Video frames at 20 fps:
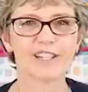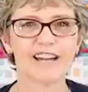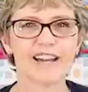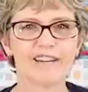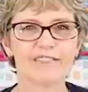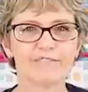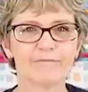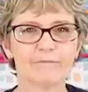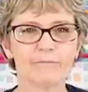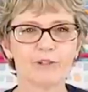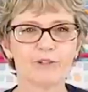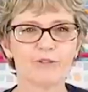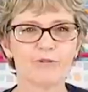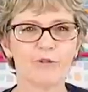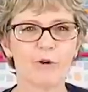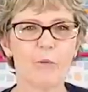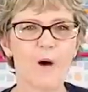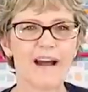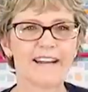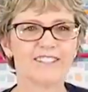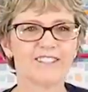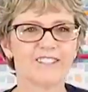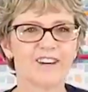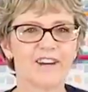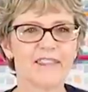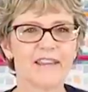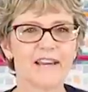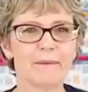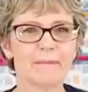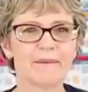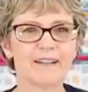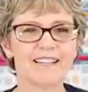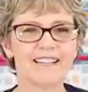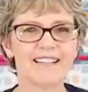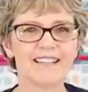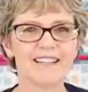have beautiful white on them.